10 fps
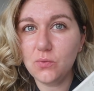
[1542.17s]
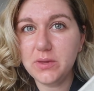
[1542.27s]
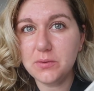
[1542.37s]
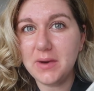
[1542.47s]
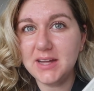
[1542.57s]

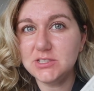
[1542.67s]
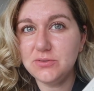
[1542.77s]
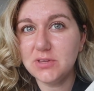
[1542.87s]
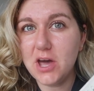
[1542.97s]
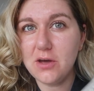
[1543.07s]
with a wide
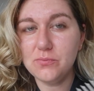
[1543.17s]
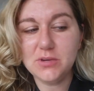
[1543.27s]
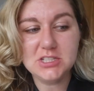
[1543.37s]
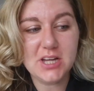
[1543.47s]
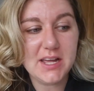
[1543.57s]
tooth comb,
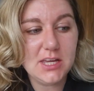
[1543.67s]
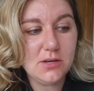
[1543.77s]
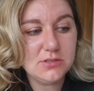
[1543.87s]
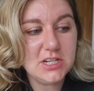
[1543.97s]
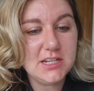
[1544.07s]
which I
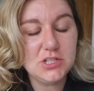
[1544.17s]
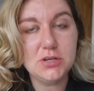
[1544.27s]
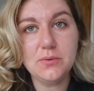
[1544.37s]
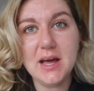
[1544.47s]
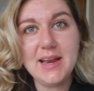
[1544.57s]
usually
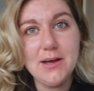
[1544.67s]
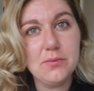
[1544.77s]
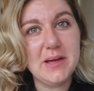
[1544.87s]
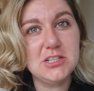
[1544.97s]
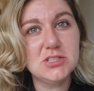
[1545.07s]
do a little bit,